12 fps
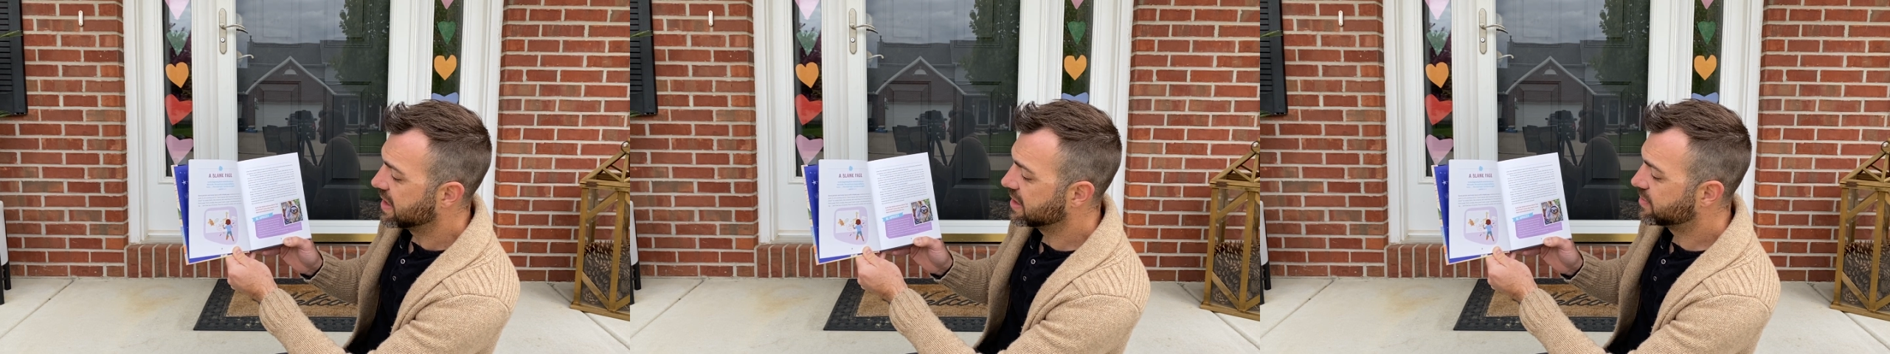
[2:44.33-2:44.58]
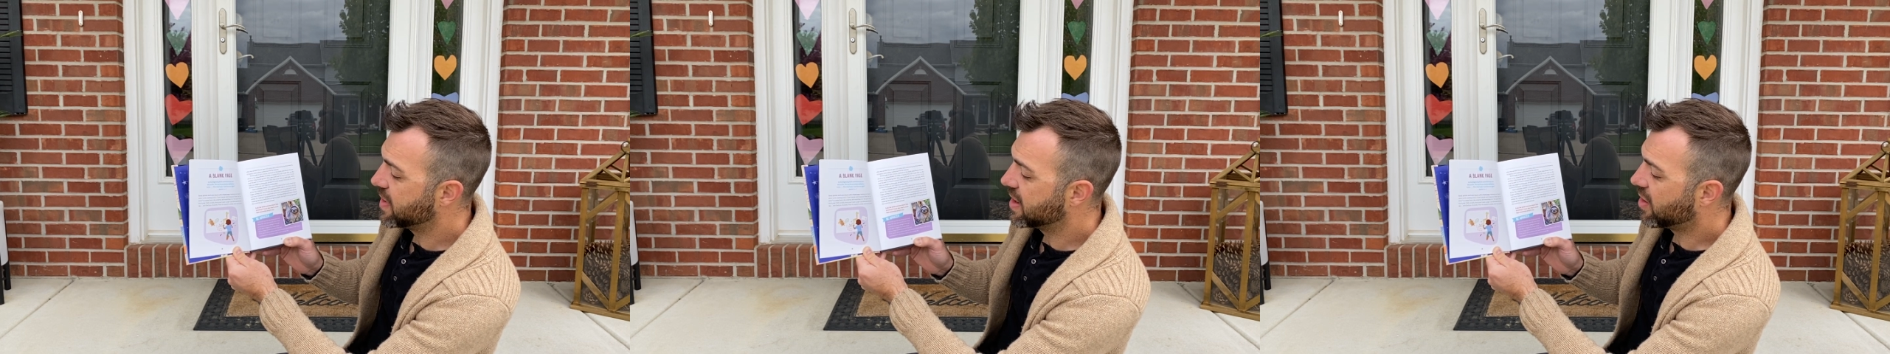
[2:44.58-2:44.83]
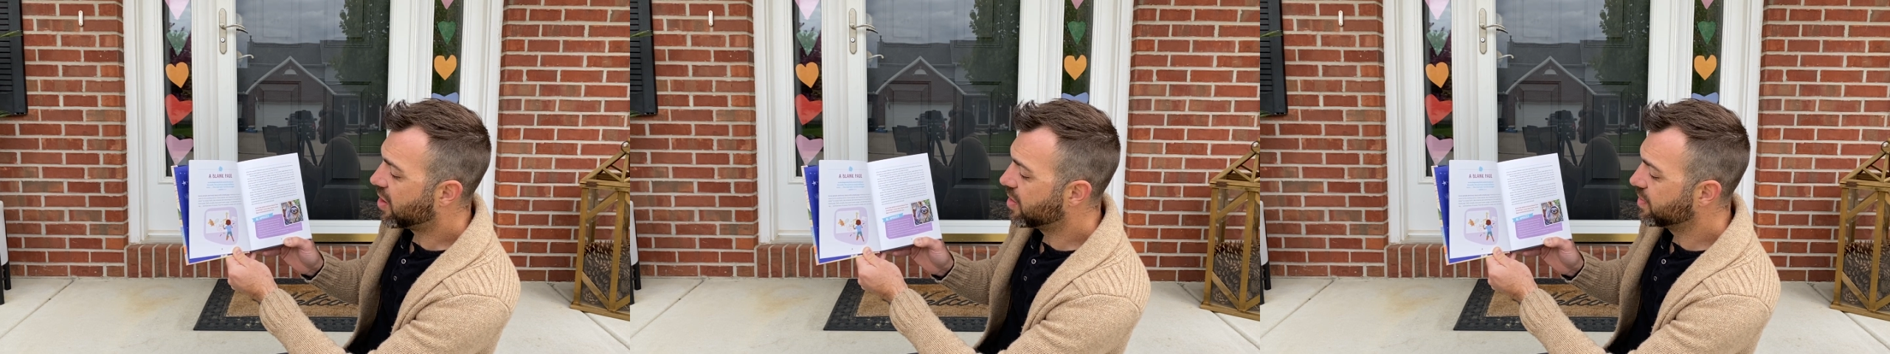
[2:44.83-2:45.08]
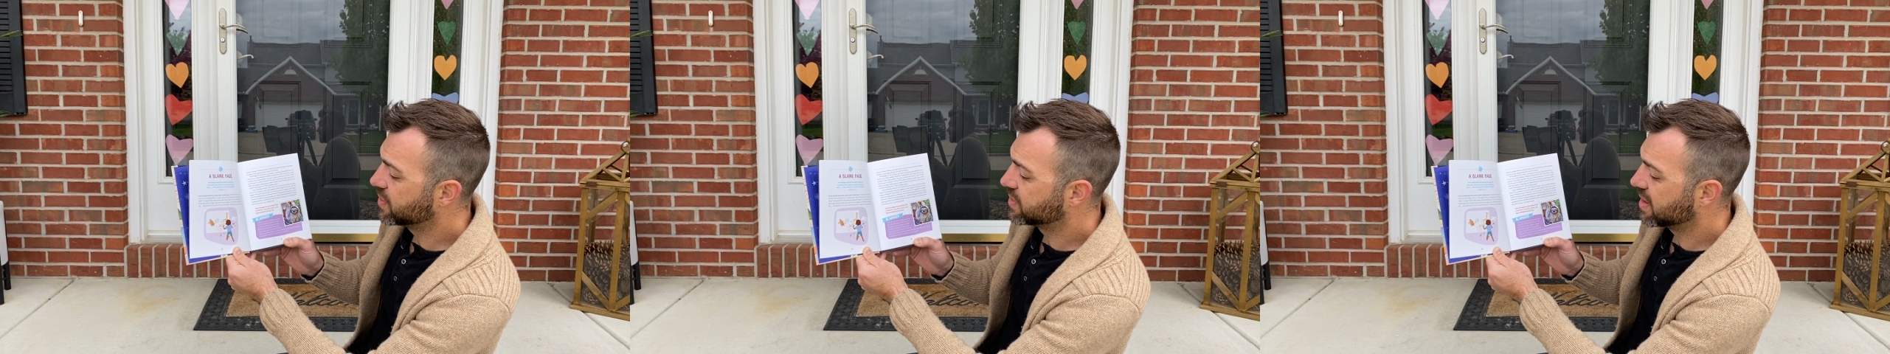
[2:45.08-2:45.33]
They spend
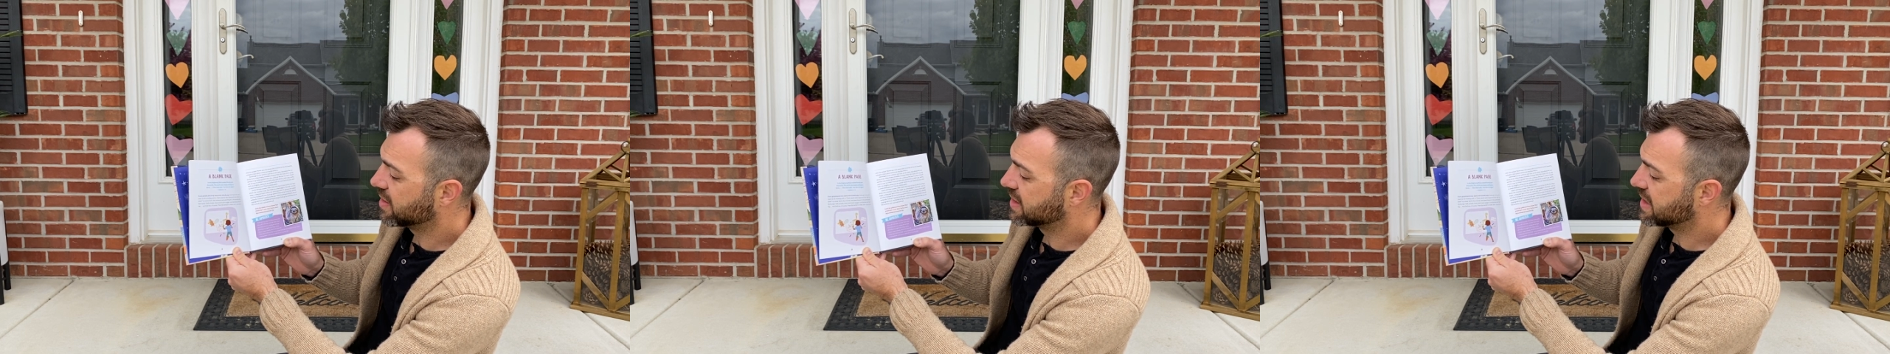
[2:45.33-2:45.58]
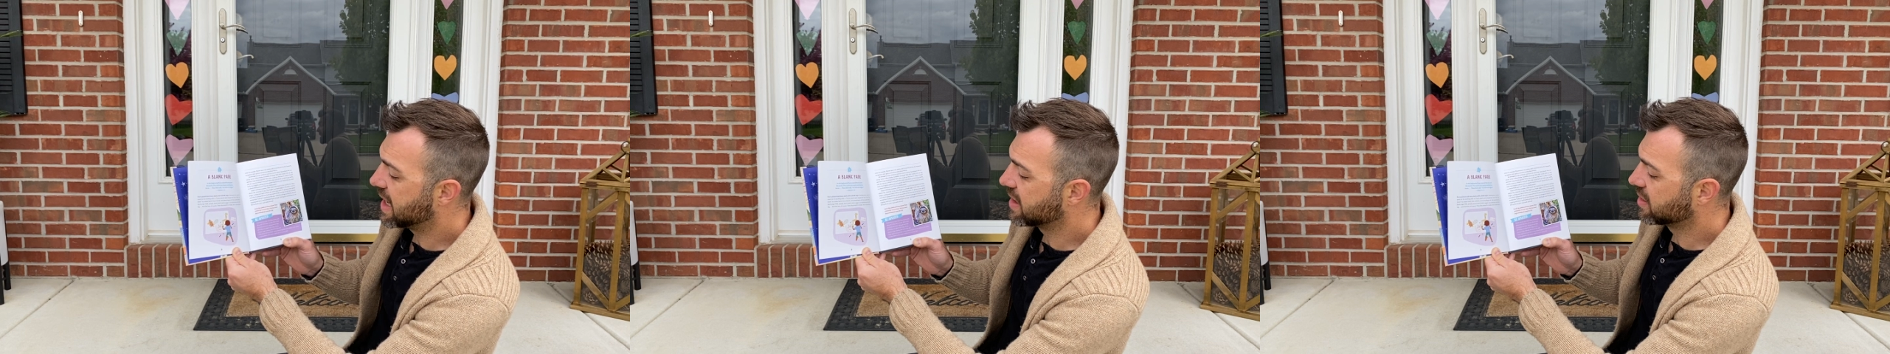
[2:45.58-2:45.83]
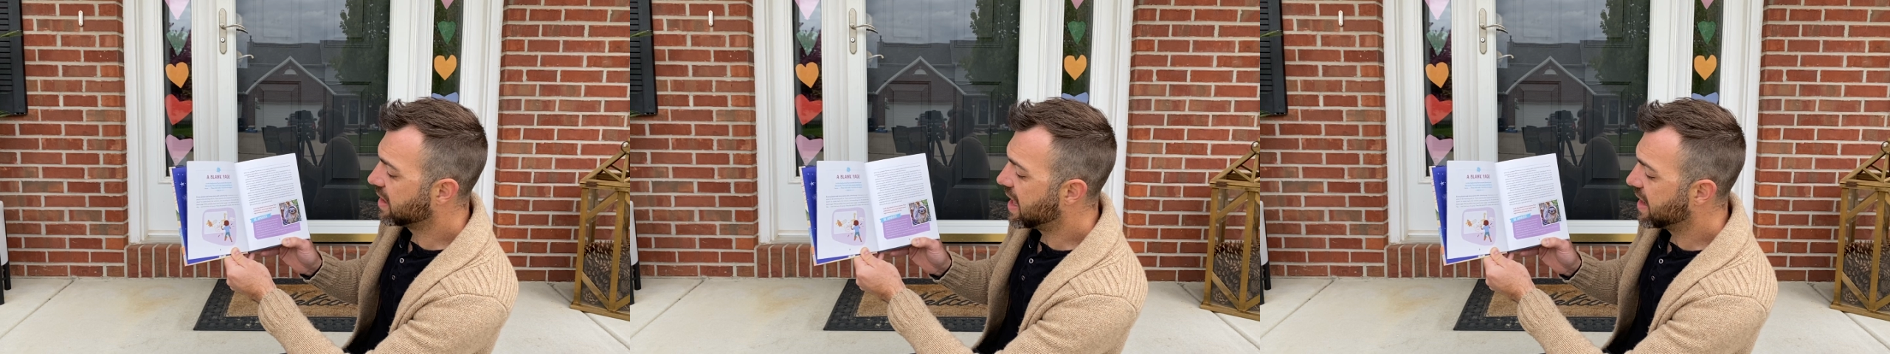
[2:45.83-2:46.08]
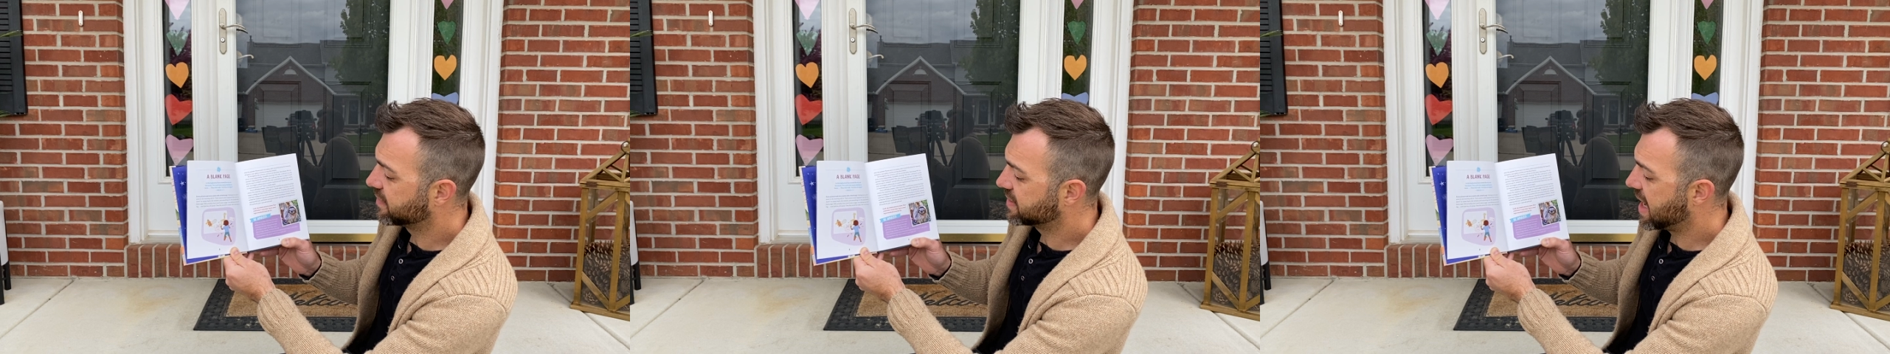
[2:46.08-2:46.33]
almost their entire
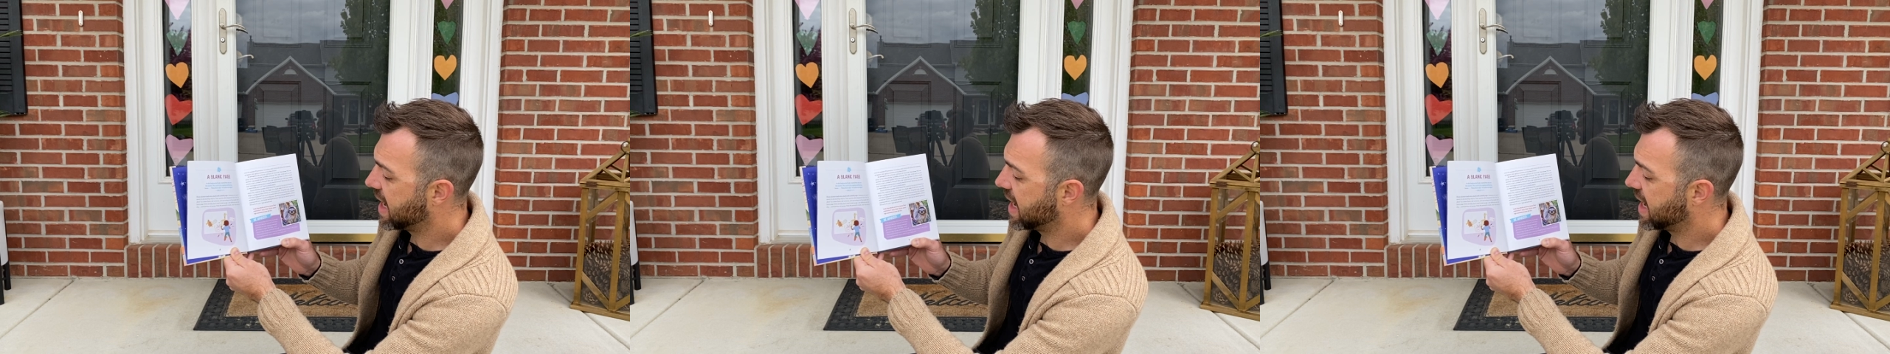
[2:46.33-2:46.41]
lives